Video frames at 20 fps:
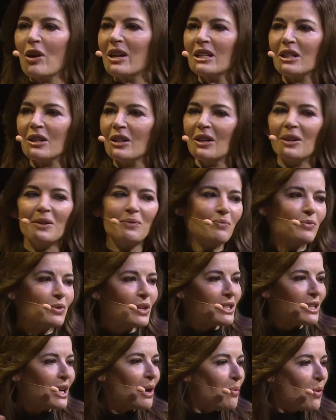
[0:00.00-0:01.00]
great
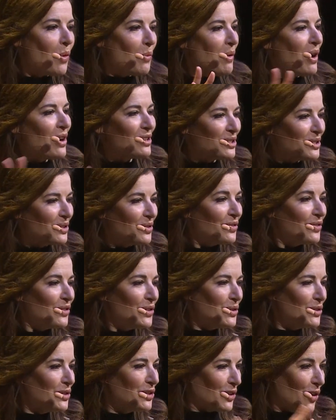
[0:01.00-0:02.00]
as I walk past a
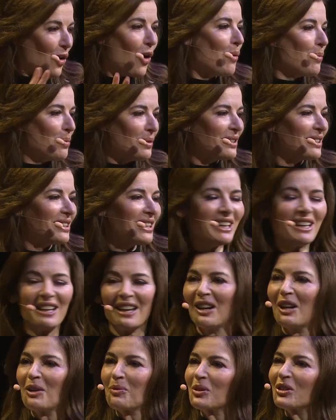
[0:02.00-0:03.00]
food shop and
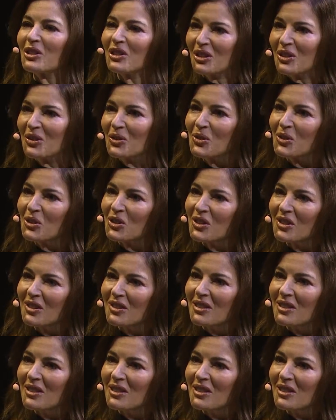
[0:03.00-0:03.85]
thinking, I want to use...